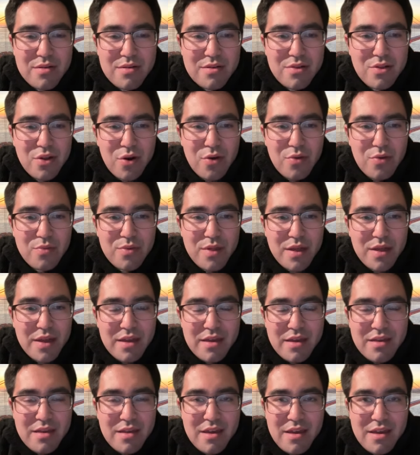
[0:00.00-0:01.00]
you know,
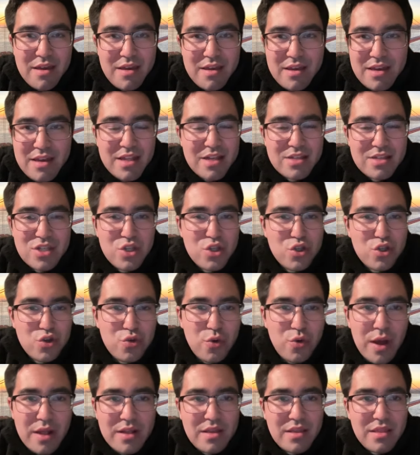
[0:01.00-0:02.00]
like he doesn't
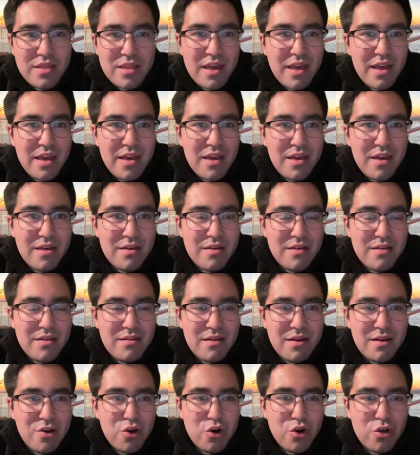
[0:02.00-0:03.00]
do anything
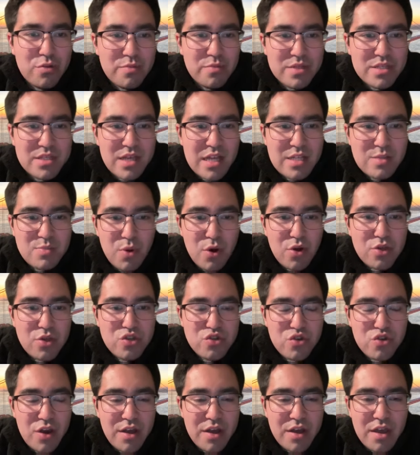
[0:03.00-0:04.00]
good besides ball
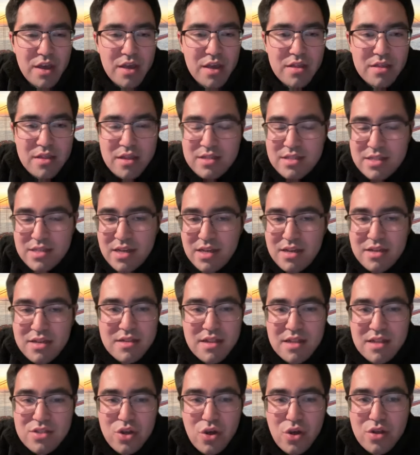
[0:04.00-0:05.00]
striking. That's
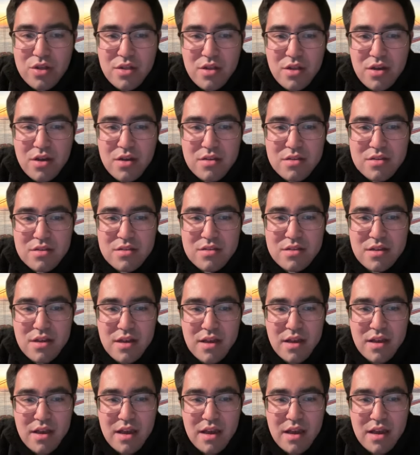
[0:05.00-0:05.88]
it. That's all he does.